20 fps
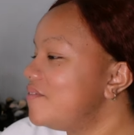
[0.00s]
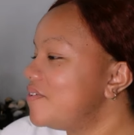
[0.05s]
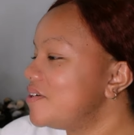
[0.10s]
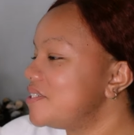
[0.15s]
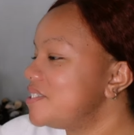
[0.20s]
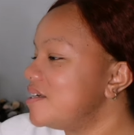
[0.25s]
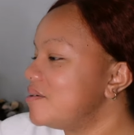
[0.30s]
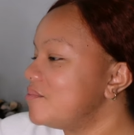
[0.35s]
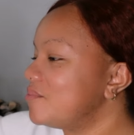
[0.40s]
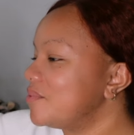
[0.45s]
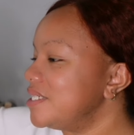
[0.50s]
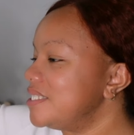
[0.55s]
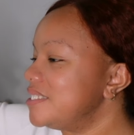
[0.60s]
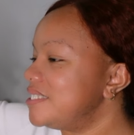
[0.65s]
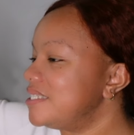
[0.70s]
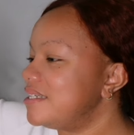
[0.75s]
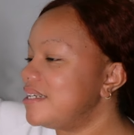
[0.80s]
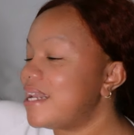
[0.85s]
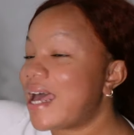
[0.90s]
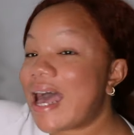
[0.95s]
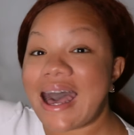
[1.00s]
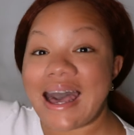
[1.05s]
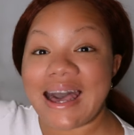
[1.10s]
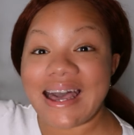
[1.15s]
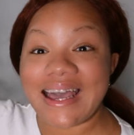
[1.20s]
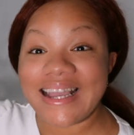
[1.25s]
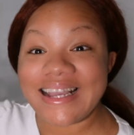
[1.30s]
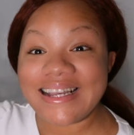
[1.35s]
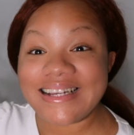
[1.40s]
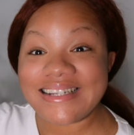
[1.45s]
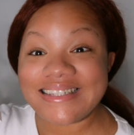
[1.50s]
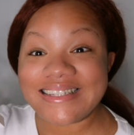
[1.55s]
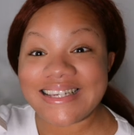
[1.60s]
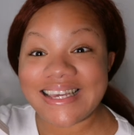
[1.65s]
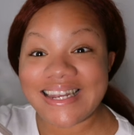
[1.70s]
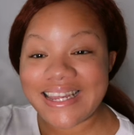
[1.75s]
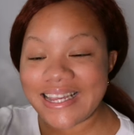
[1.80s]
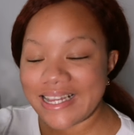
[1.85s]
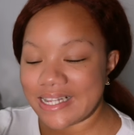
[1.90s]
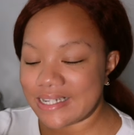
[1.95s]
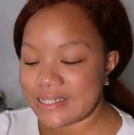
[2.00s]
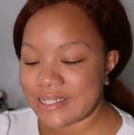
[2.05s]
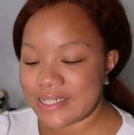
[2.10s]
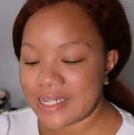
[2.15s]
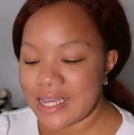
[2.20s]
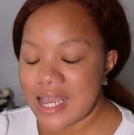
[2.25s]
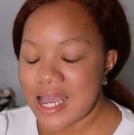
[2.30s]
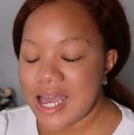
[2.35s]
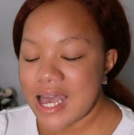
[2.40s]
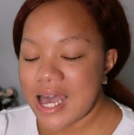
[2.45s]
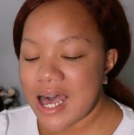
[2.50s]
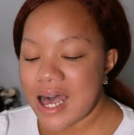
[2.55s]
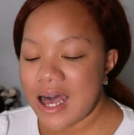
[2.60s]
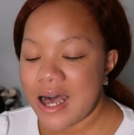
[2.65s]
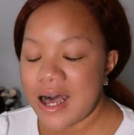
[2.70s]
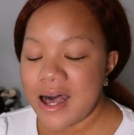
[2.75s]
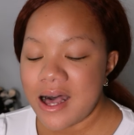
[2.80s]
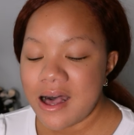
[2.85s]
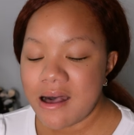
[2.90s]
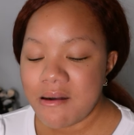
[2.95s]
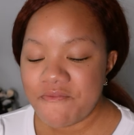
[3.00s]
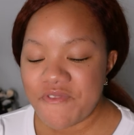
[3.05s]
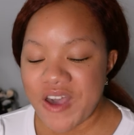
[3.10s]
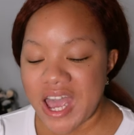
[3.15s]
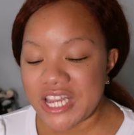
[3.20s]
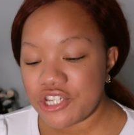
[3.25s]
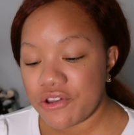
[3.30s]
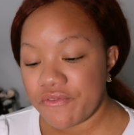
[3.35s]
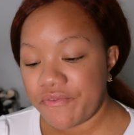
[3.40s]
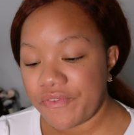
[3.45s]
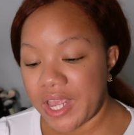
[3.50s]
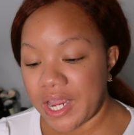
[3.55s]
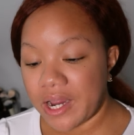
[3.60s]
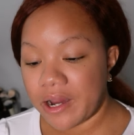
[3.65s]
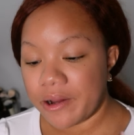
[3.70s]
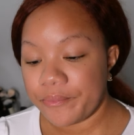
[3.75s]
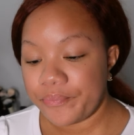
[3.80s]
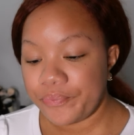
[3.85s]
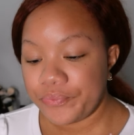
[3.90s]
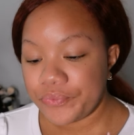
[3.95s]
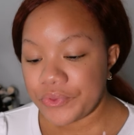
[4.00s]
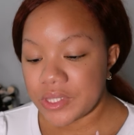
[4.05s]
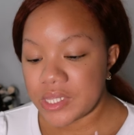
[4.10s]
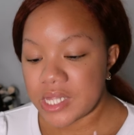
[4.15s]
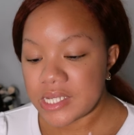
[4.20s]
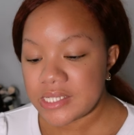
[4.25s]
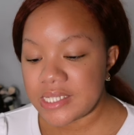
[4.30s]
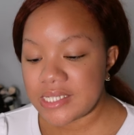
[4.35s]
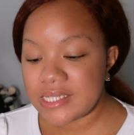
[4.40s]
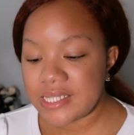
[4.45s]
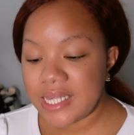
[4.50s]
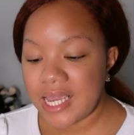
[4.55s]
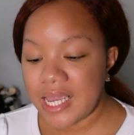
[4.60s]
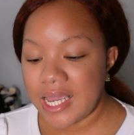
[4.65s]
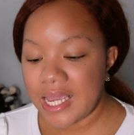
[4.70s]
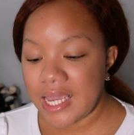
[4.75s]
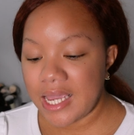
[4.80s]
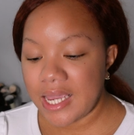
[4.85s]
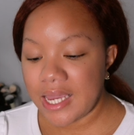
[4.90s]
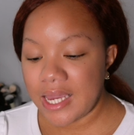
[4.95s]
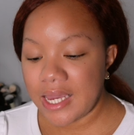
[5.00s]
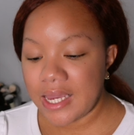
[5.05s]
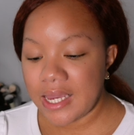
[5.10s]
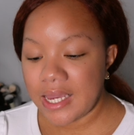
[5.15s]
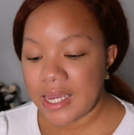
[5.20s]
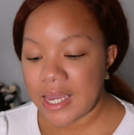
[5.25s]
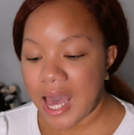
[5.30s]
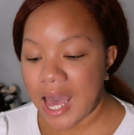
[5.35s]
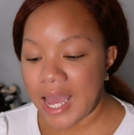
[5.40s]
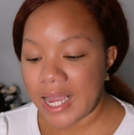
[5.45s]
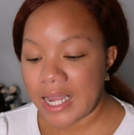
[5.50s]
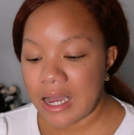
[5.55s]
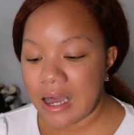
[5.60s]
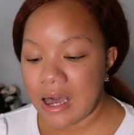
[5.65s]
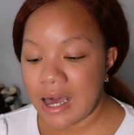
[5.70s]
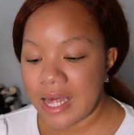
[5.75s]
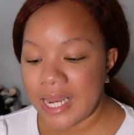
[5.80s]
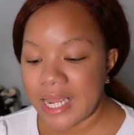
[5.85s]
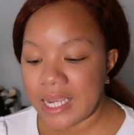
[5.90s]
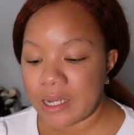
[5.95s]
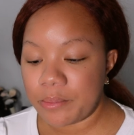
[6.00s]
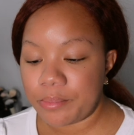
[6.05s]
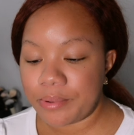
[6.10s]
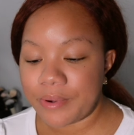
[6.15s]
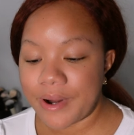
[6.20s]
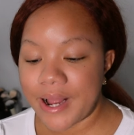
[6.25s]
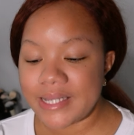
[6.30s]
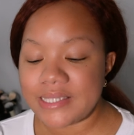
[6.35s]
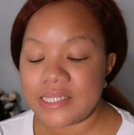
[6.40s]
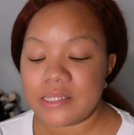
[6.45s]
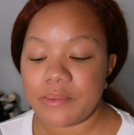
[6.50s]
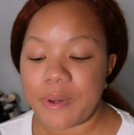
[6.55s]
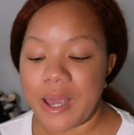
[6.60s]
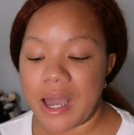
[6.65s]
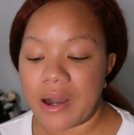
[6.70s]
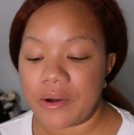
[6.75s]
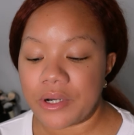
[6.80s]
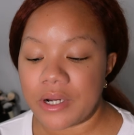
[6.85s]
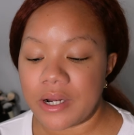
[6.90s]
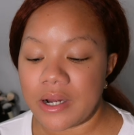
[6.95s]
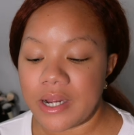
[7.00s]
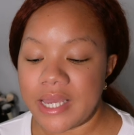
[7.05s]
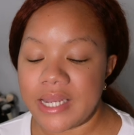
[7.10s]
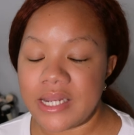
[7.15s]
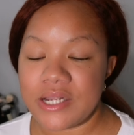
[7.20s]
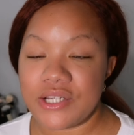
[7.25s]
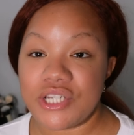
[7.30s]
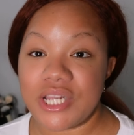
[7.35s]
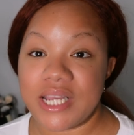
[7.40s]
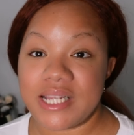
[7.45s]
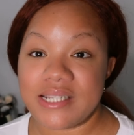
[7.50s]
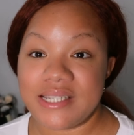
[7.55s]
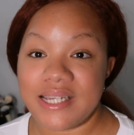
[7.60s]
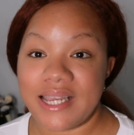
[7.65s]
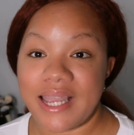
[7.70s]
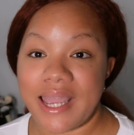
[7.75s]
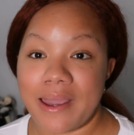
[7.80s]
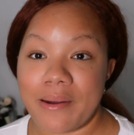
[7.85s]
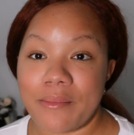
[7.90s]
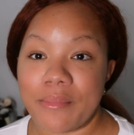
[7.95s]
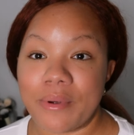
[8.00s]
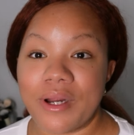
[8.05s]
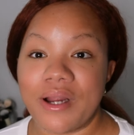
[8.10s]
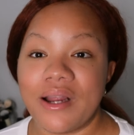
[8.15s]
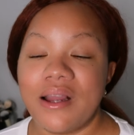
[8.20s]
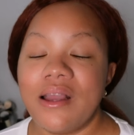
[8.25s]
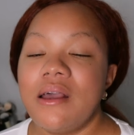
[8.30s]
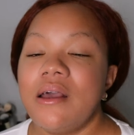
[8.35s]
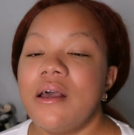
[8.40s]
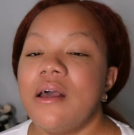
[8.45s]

for some reason I didn't. Um, Fashion Fair. This is the iconic pressed powder in Enchanting Amber.